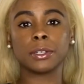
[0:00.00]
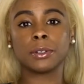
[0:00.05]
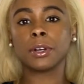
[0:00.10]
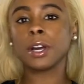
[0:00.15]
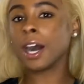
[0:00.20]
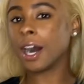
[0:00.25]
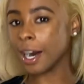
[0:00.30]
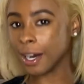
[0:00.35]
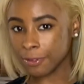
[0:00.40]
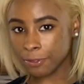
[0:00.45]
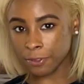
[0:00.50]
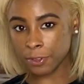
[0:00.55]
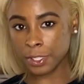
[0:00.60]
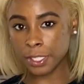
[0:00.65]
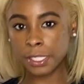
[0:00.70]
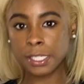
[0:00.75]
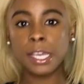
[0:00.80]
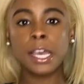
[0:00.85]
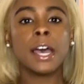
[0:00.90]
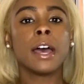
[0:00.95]

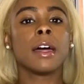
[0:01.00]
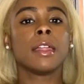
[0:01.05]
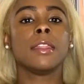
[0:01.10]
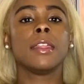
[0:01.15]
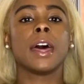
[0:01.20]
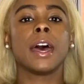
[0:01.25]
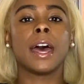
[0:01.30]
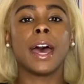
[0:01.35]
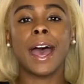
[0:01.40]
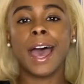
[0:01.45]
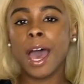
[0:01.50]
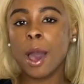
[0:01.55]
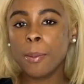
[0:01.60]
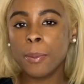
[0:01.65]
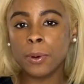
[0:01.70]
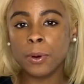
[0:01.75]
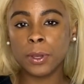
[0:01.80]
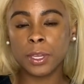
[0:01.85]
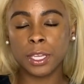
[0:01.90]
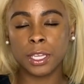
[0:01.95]
conference that
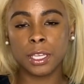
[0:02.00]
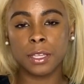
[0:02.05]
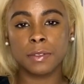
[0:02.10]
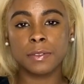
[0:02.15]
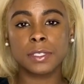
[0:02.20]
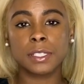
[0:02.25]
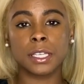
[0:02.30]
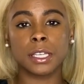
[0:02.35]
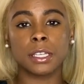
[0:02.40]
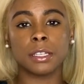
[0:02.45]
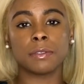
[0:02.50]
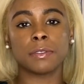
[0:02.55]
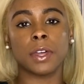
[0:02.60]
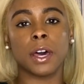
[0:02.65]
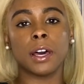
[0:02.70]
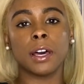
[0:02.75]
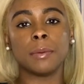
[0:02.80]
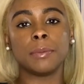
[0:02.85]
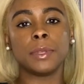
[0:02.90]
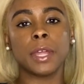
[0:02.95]
Apple gives to give the
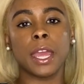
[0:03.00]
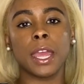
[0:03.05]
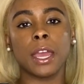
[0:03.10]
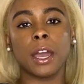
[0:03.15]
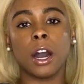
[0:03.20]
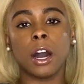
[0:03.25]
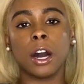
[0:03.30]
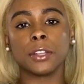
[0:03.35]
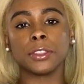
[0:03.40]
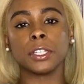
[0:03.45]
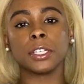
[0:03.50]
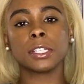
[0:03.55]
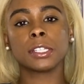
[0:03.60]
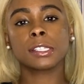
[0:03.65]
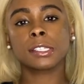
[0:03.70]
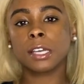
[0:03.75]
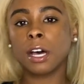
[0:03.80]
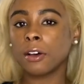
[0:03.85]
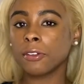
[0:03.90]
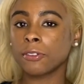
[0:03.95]
update on their
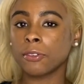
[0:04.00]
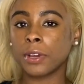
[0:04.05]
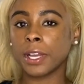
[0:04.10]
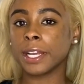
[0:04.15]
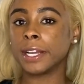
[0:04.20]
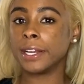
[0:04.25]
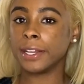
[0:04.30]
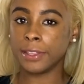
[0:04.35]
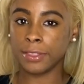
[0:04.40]
software.